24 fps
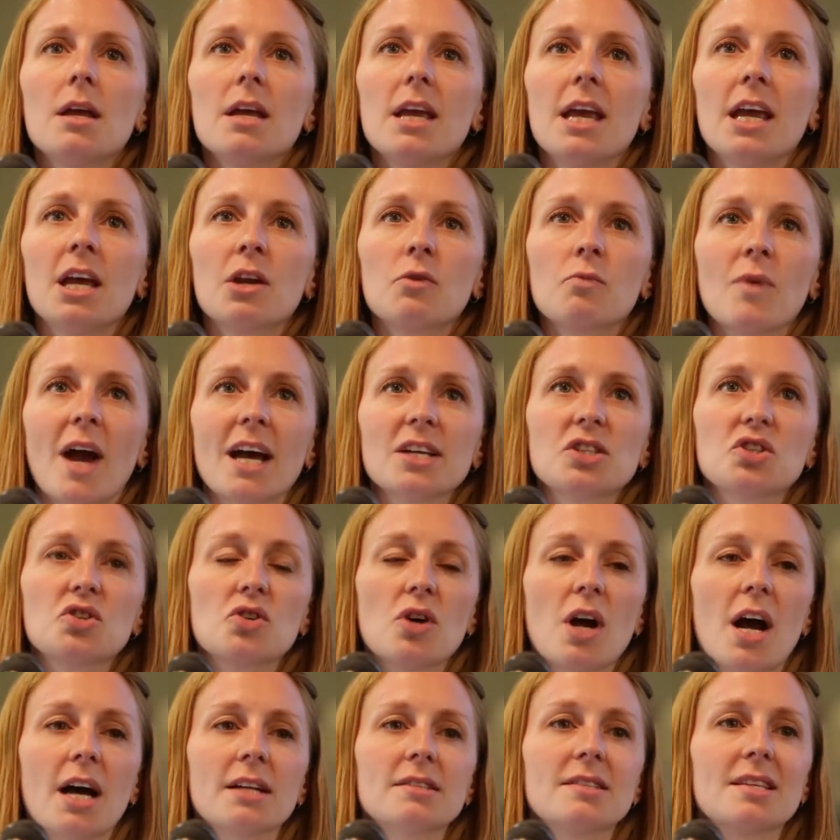in
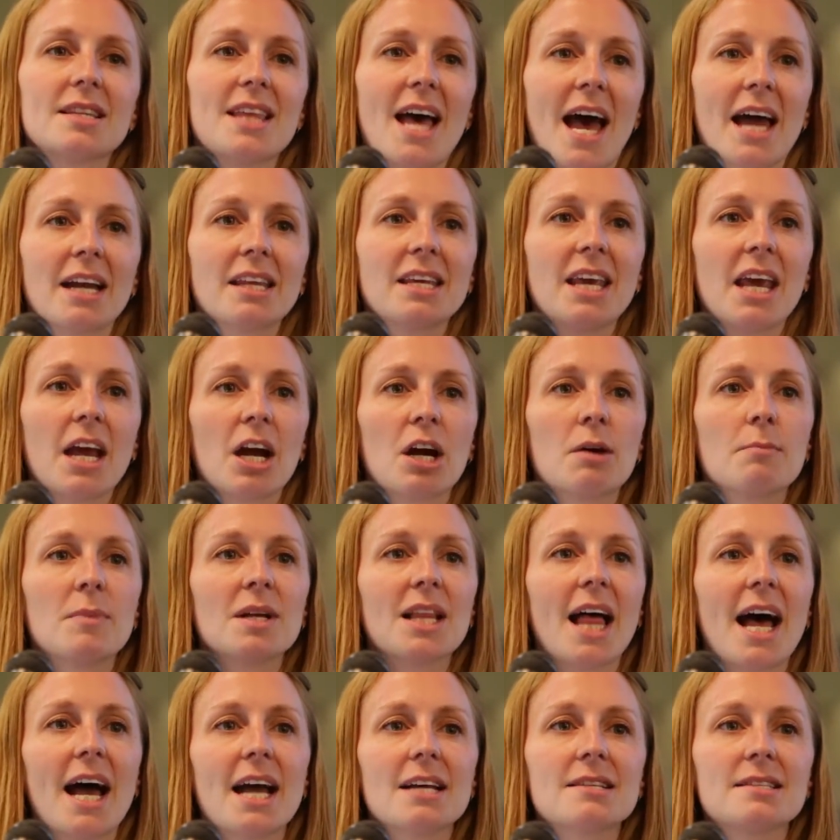restaurants that
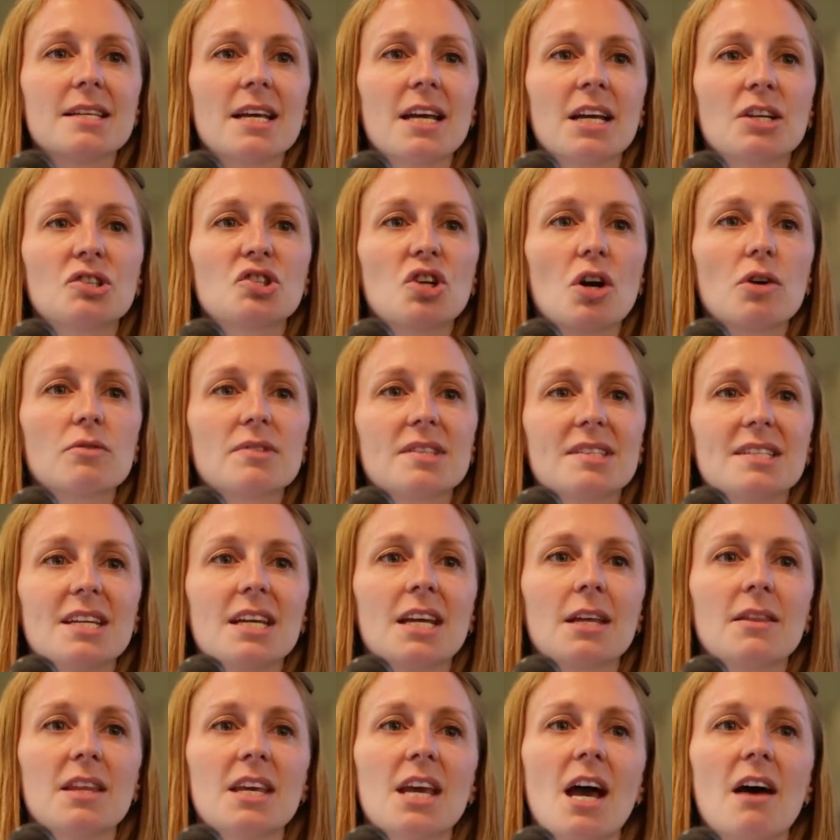caramelizing, toasting
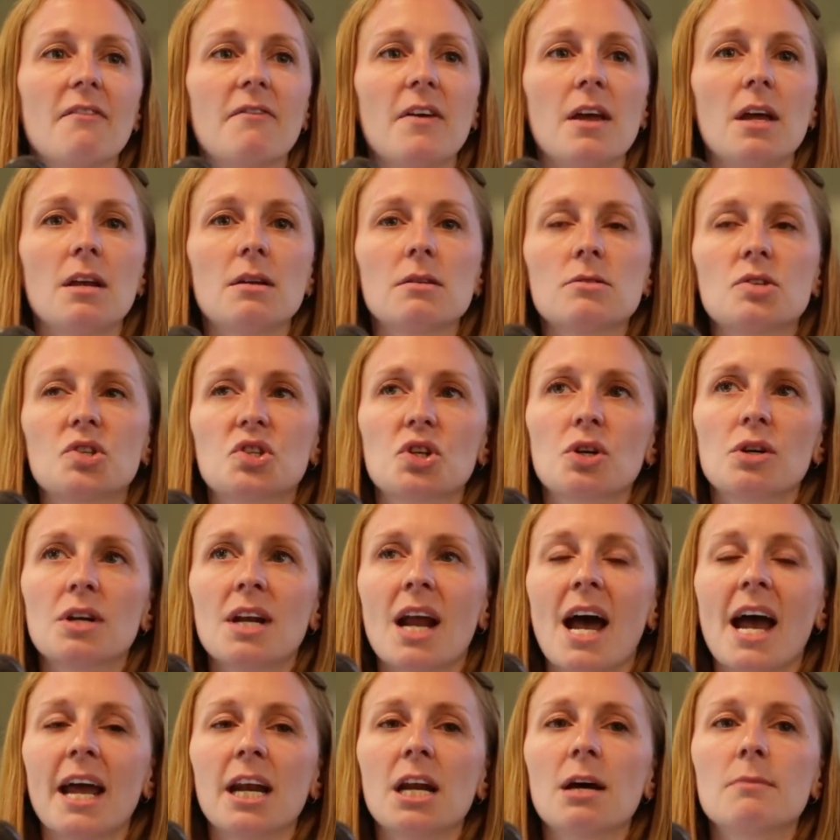in the oven certain
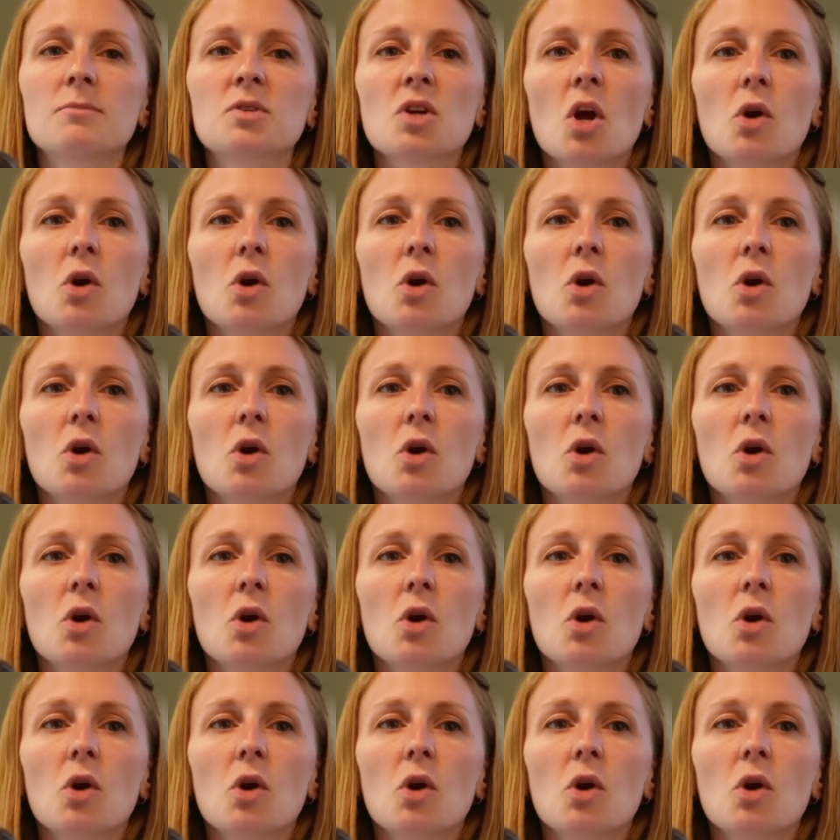items